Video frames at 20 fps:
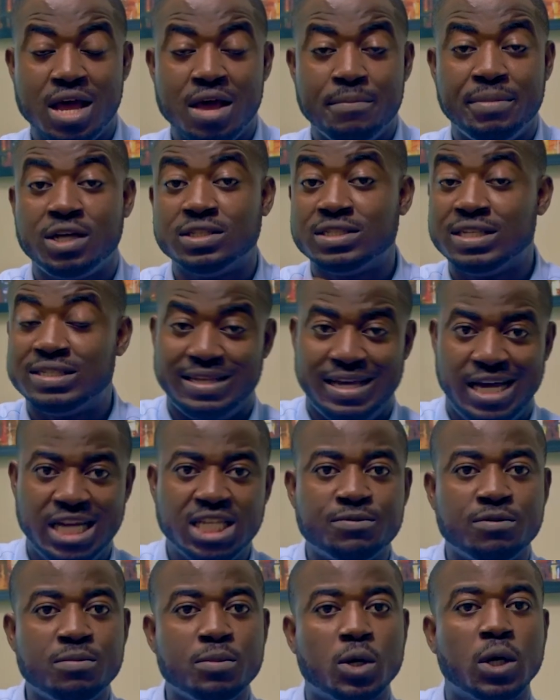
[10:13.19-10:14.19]
because aside
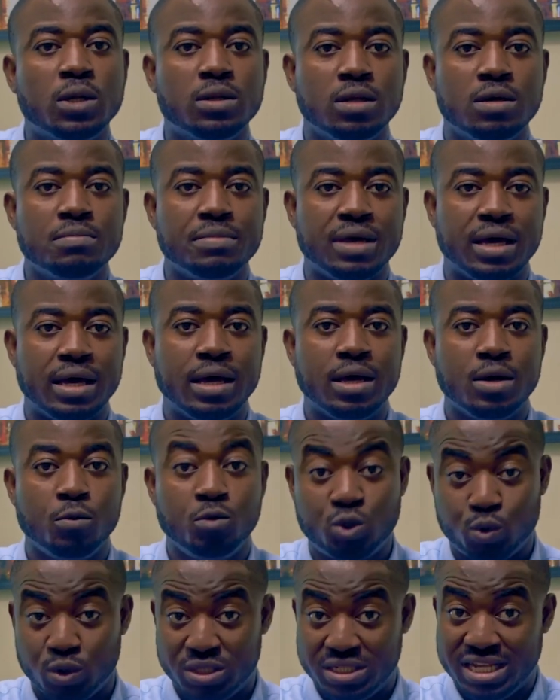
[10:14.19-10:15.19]
from Colombia,
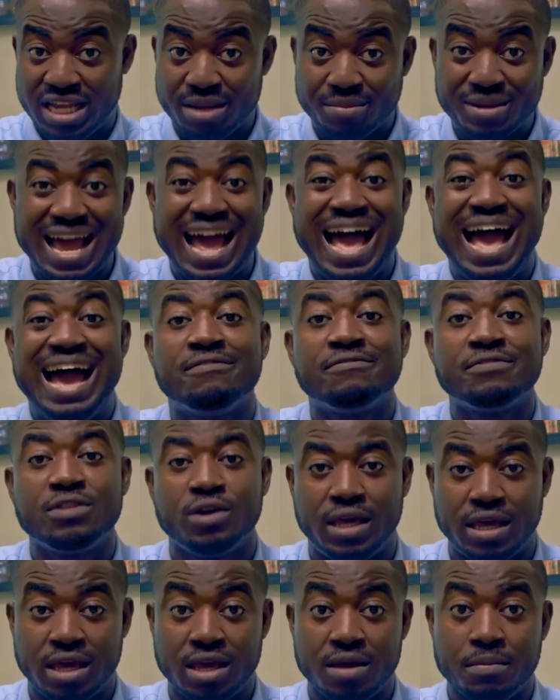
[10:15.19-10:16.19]
which was named after
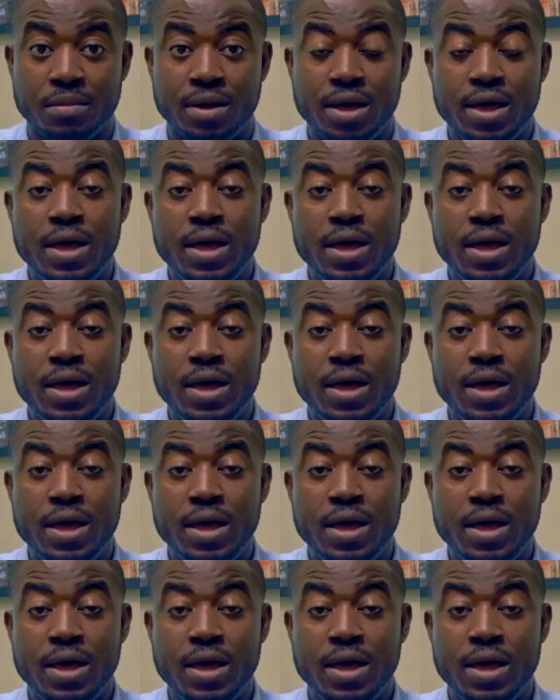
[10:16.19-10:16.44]
him,